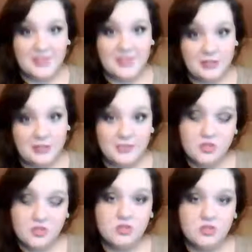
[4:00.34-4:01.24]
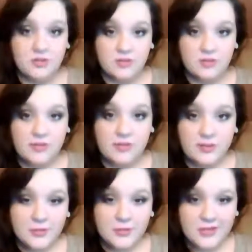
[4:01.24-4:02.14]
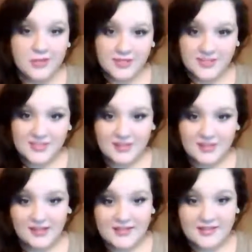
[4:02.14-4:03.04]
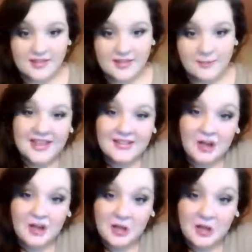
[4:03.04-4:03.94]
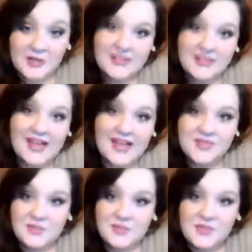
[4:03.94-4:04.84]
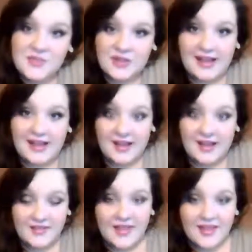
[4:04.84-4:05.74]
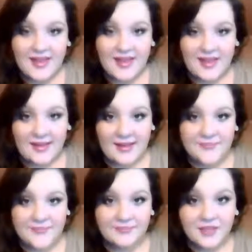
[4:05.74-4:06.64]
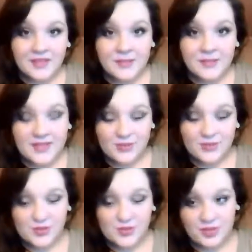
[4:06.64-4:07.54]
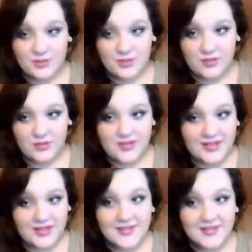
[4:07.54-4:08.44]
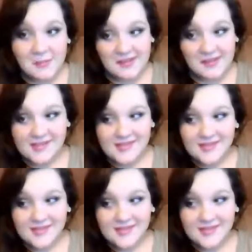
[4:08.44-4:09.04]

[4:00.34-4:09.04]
a pencil sharpener with you, just because not all of the classrooms are going to have a pencil sharpener, so that's a must.